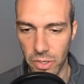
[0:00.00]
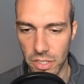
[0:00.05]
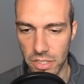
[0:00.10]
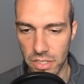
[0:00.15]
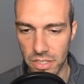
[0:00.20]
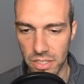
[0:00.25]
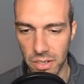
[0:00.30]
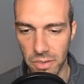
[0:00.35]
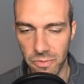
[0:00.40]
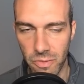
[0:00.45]

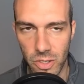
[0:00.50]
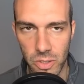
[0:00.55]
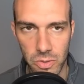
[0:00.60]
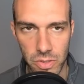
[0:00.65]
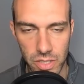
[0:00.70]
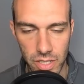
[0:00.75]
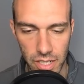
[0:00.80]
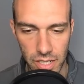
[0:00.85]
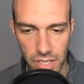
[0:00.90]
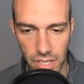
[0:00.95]
Disarming Voice was
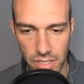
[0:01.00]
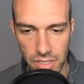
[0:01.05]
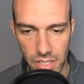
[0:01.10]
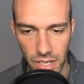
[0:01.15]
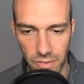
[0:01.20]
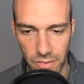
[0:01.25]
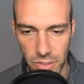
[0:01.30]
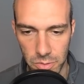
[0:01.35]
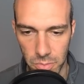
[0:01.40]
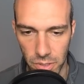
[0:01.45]
like a nice
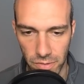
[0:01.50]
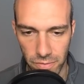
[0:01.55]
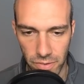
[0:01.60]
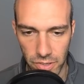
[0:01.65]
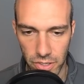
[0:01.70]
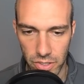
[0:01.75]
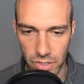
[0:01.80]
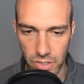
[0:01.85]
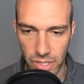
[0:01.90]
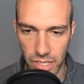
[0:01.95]
coverage move for
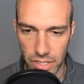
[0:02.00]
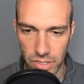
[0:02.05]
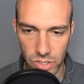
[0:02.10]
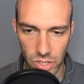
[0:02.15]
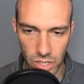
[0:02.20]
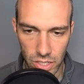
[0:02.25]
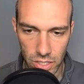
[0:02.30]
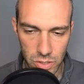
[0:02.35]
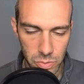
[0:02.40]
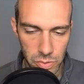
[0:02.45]
your like
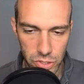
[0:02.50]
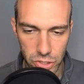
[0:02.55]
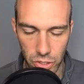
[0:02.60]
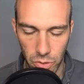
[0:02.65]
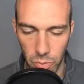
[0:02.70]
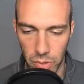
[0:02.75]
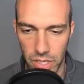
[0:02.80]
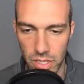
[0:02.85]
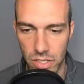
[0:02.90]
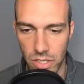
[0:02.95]
darks, which are
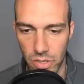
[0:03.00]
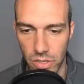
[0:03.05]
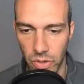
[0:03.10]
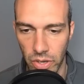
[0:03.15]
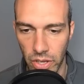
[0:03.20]
weak to.